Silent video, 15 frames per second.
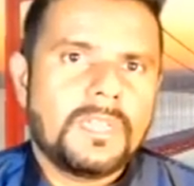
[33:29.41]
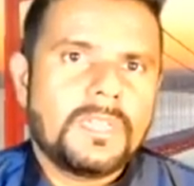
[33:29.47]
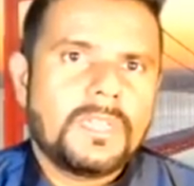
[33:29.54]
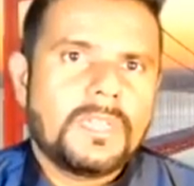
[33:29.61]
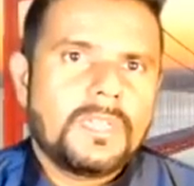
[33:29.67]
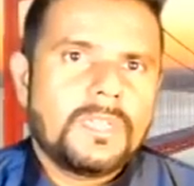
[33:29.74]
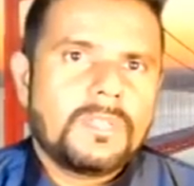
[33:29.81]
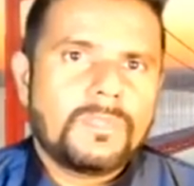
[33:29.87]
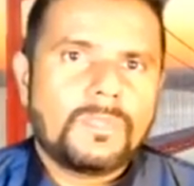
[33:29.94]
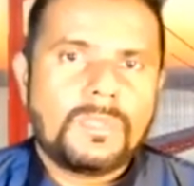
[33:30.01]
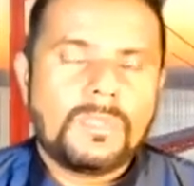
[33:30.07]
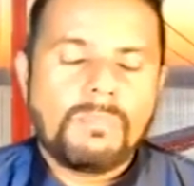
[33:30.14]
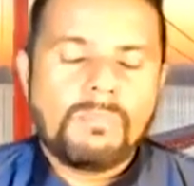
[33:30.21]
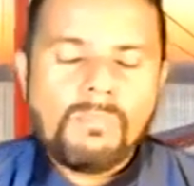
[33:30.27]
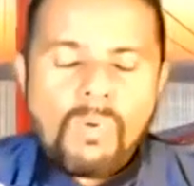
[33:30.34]
So the
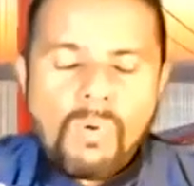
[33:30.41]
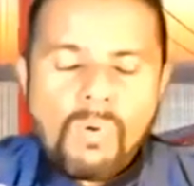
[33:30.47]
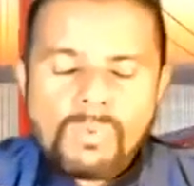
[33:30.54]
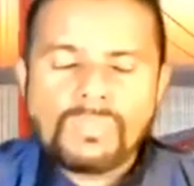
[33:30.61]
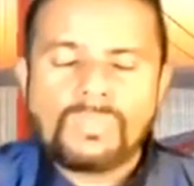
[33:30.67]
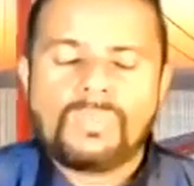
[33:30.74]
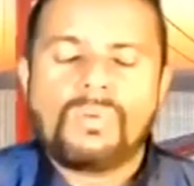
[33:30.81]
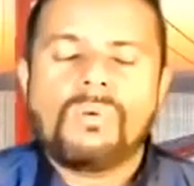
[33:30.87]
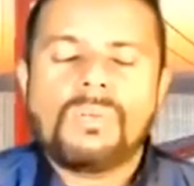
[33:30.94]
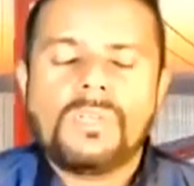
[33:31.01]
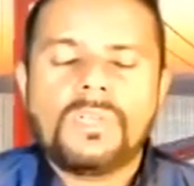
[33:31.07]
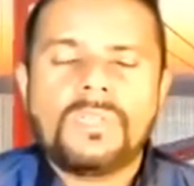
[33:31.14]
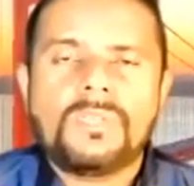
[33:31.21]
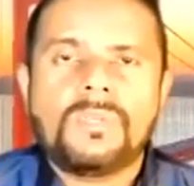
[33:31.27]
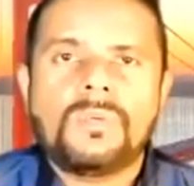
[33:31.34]
more stronger
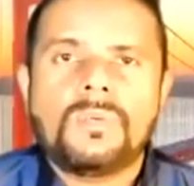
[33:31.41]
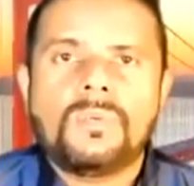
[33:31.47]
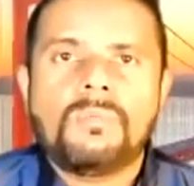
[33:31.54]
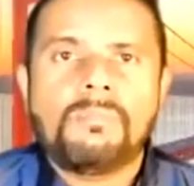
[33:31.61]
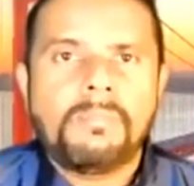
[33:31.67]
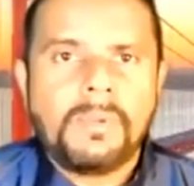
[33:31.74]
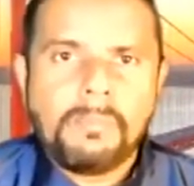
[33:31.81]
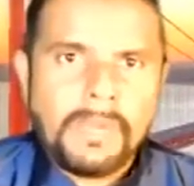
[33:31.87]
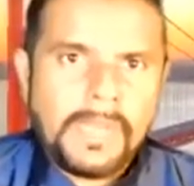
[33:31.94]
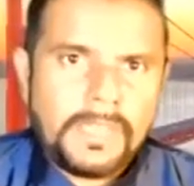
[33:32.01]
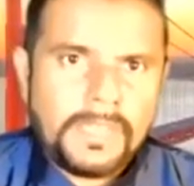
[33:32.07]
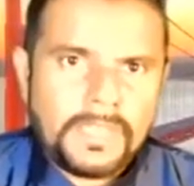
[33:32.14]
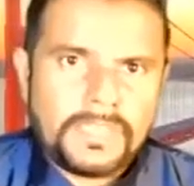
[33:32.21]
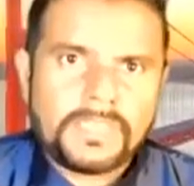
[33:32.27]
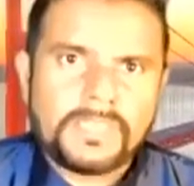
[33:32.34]
you do
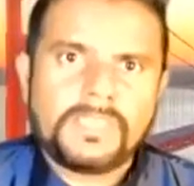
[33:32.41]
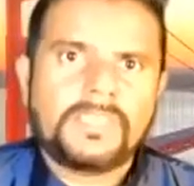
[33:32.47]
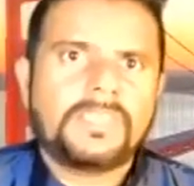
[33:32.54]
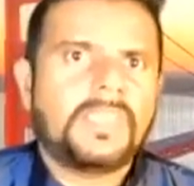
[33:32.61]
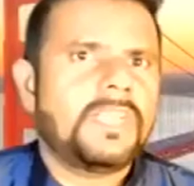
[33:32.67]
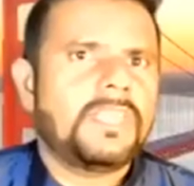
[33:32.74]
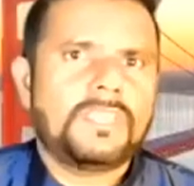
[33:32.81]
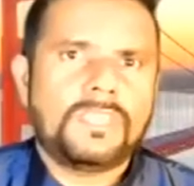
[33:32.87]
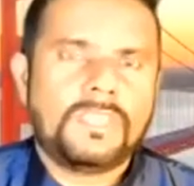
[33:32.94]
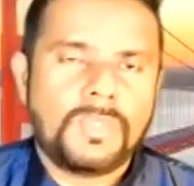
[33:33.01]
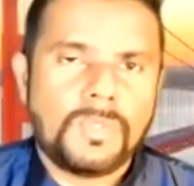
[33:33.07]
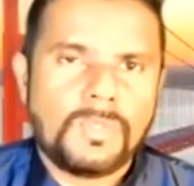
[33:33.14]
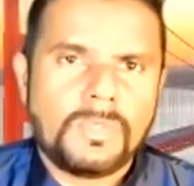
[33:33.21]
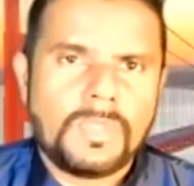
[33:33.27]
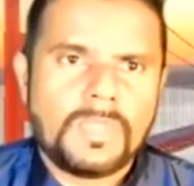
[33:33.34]
meditation and
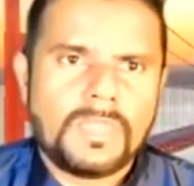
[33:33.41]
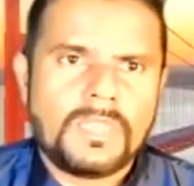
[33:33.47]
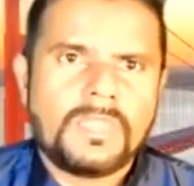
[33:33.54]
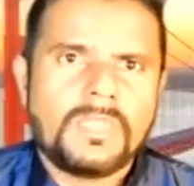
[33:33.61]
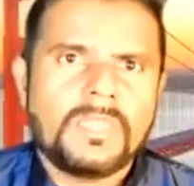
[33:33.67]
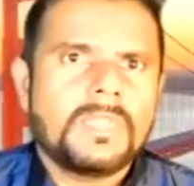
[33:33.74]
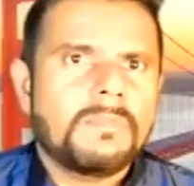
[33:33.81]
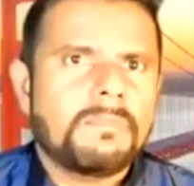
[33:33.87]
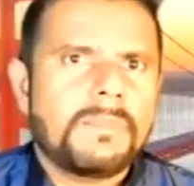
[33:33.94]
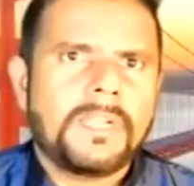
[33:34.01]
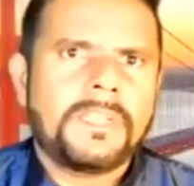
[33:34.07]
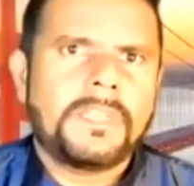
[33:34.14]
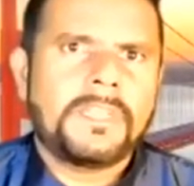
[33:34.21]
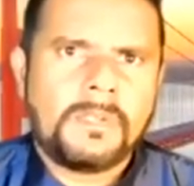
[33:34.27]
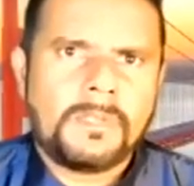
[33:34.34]
yoga,
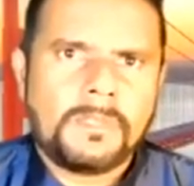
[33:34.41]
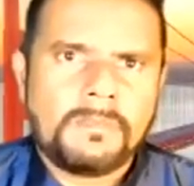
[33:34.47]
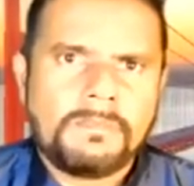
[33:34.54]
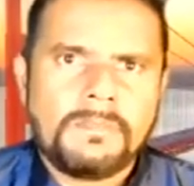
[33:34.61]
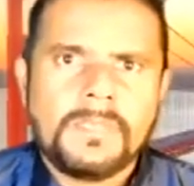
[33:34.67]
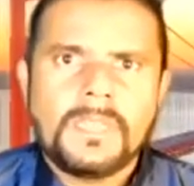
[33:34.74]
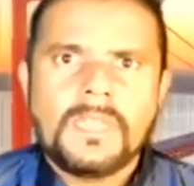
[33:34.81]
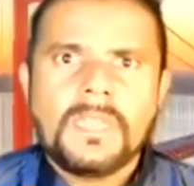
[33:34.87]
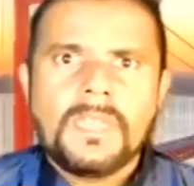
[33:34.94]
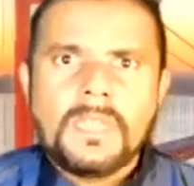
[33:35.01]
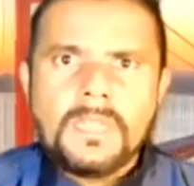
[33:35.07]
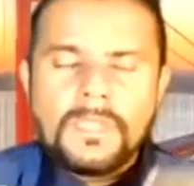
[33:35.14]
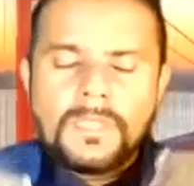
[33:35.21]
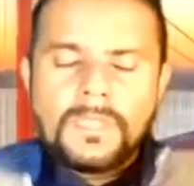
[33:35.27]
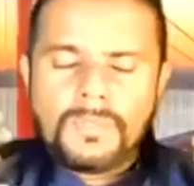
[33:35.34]
pranayama,
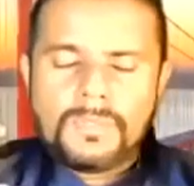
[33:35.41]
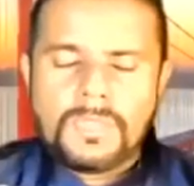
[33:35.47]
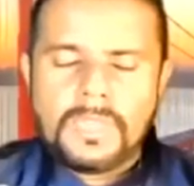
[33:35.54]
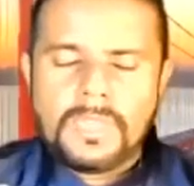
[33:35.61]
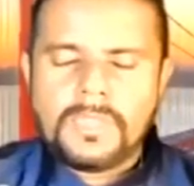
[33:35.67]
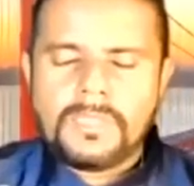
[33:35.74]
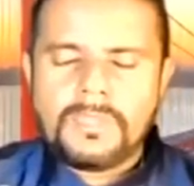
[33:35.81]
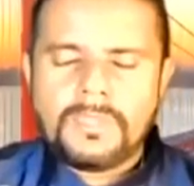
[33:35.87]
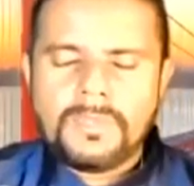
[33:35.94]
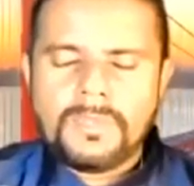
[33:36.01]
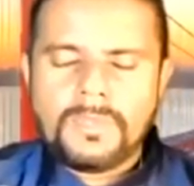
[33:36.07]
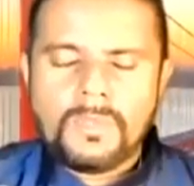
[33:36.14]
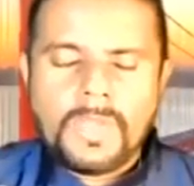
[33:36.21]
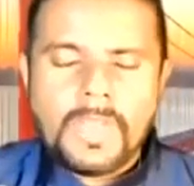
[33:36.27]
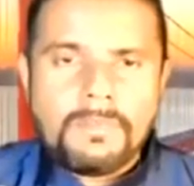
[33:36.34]

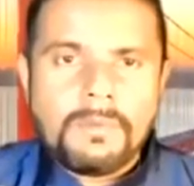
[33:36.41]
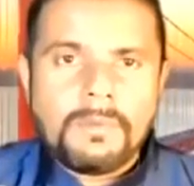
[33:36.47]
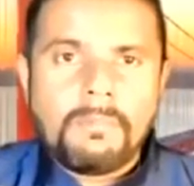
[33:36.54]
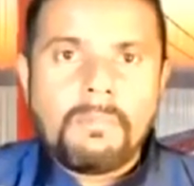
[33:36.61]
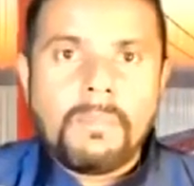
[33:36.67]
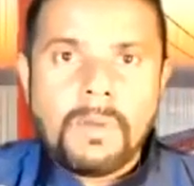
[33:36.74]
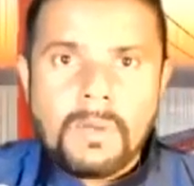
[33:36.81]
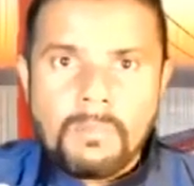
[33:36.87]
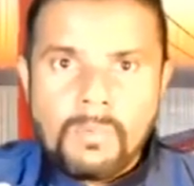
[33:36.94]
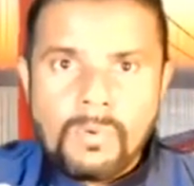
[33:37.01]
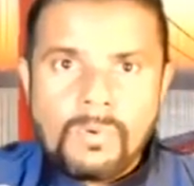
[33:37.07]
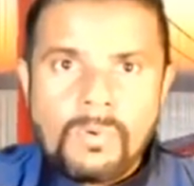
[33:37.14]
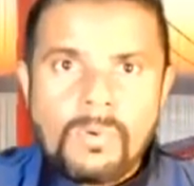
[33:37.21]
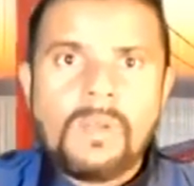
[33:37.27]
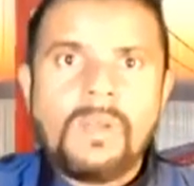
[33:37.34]
you have a
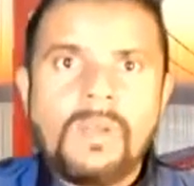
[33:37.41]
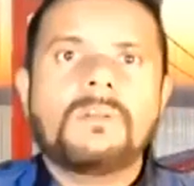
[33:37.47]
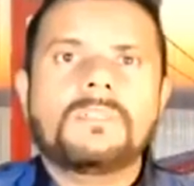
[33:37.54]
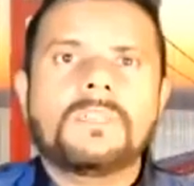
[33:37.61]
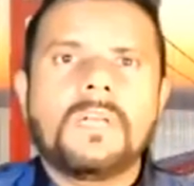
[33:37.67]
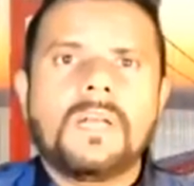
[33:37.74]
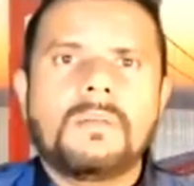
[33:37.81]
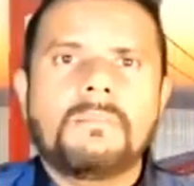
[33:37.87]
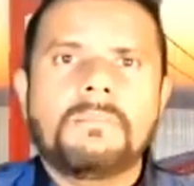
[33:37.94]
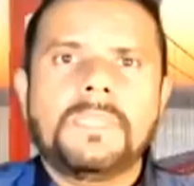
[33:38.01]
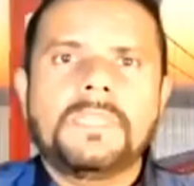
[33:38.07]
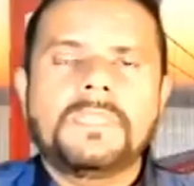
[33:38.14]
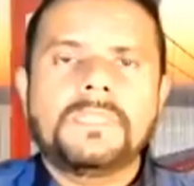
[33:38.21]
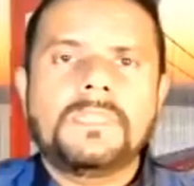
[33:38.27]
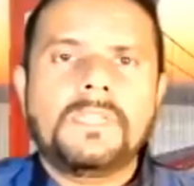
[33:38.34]
more
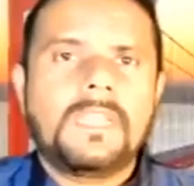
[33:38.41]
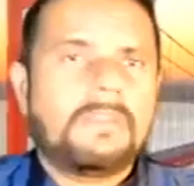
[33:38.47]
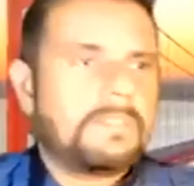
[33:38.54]
bigger level.